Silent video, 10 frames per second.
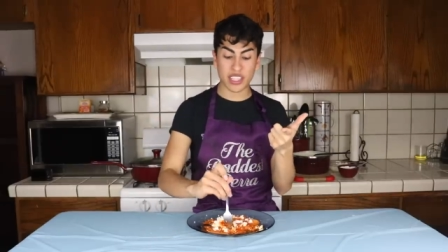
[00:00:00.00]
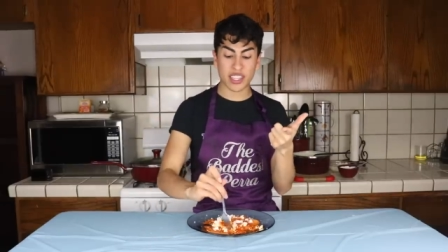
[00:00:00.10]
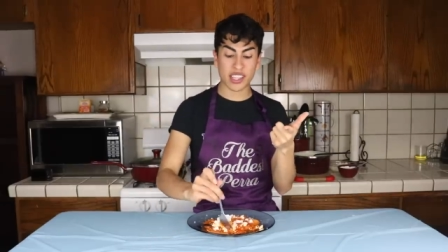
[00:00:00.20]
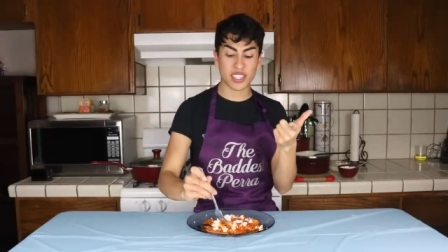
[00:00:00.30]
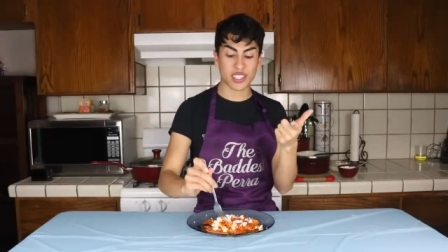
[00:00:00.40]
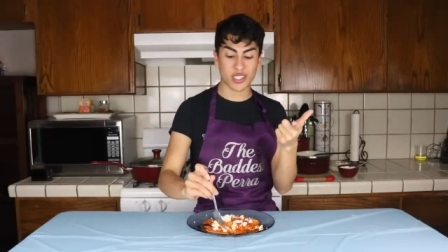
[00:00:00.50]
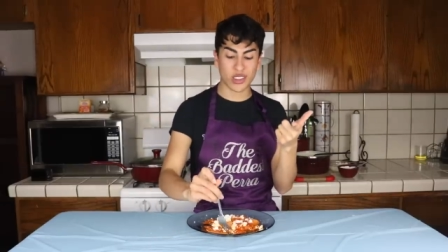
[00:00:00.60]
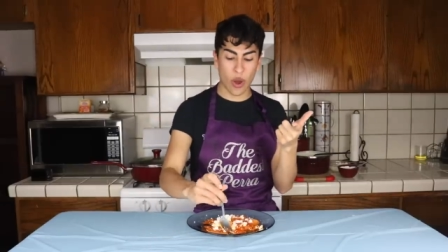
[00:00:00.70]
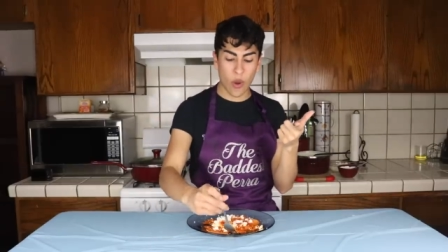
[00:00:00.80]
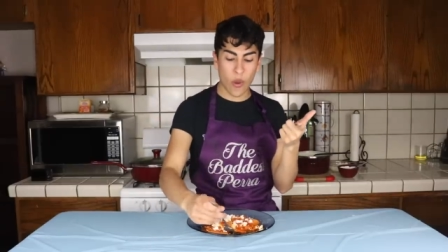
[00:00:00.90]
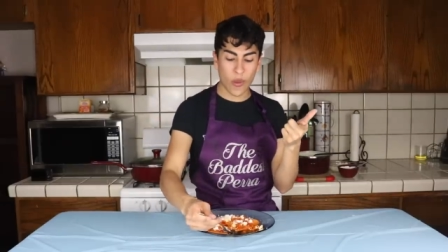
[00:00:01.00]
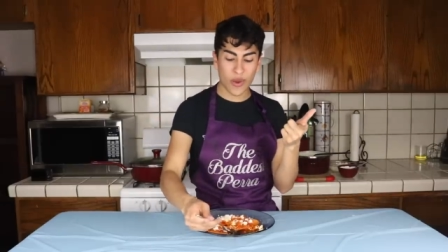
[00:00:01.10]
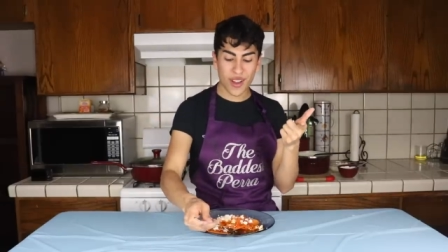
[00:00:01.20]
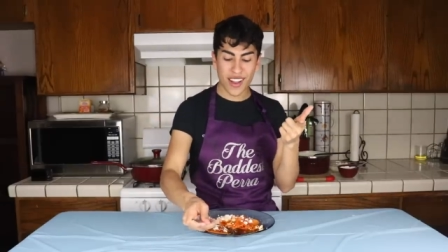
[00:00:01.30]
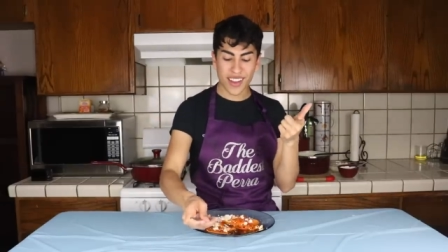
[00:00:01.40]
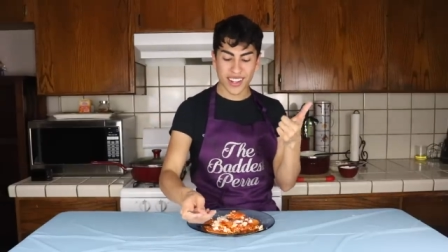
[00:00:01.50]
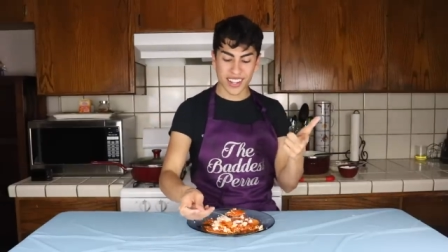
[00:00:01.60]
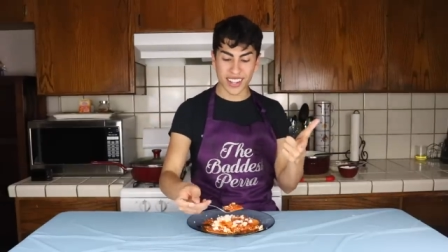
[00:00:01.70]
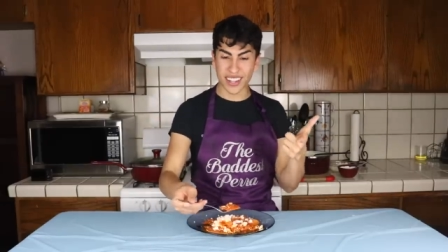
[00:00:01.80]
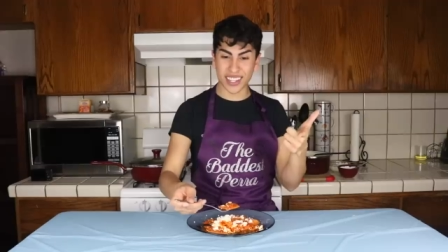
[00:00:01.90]
This is so
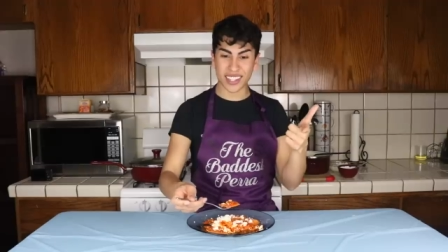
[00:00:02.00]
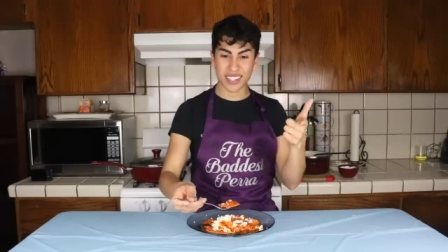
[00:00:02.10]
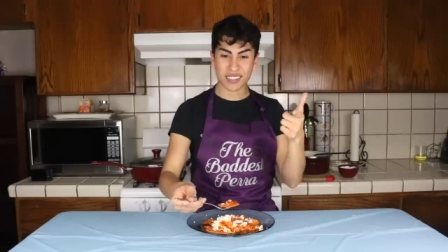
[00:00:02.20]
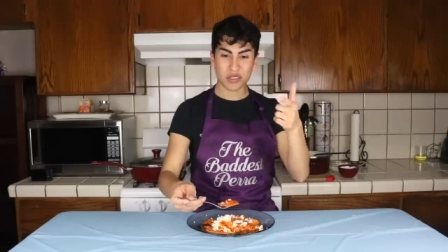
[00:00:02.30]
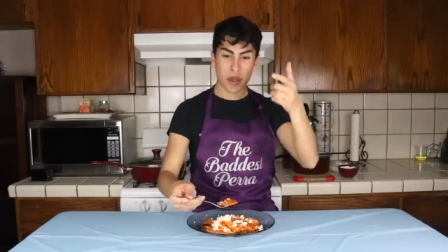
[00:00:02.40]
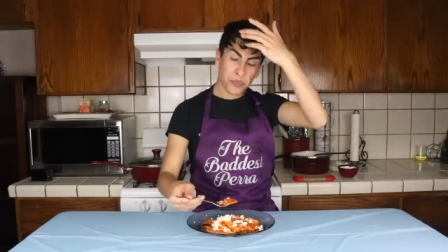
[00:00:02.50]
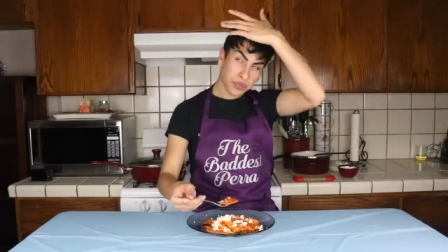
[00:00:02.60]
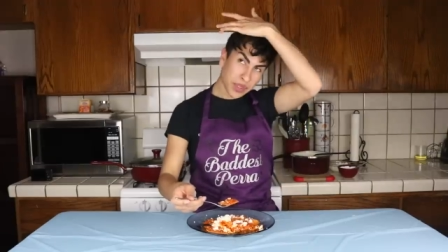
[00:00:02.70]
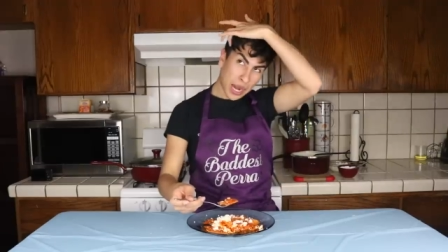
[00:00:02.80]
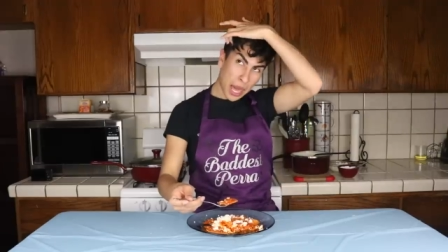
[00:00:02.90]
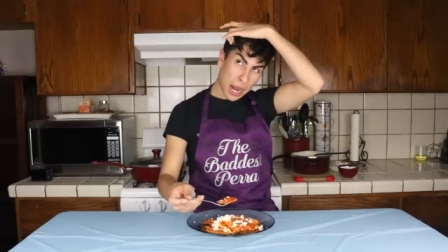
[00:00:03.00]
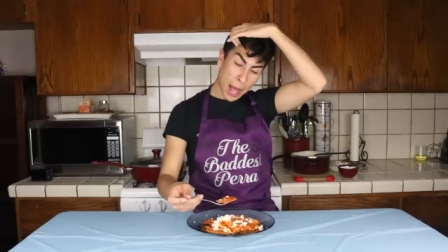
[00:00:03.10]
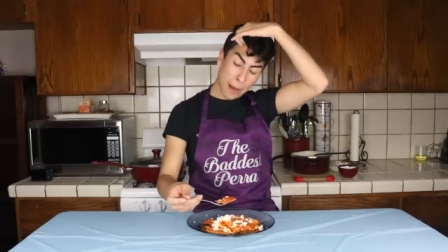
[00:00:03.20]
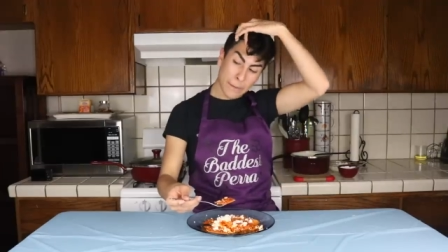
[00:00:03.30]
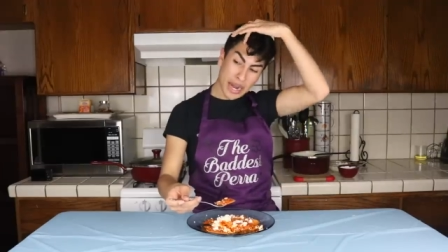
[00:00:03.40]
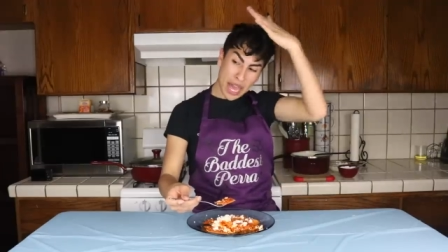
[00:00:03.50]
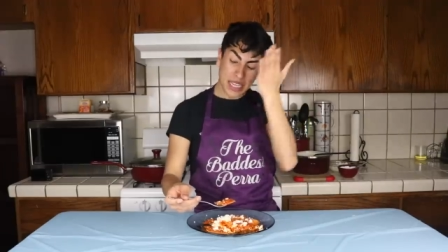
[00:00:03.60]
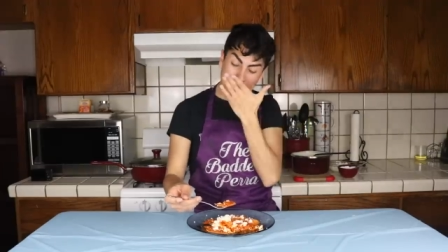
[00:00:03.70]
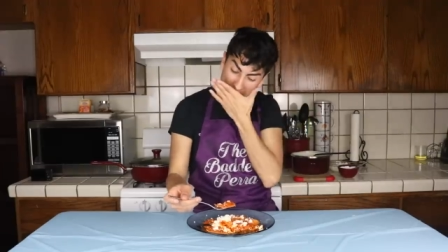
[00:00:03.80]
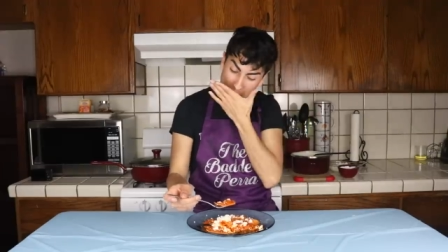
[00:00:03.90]
good. Like I'm blessed.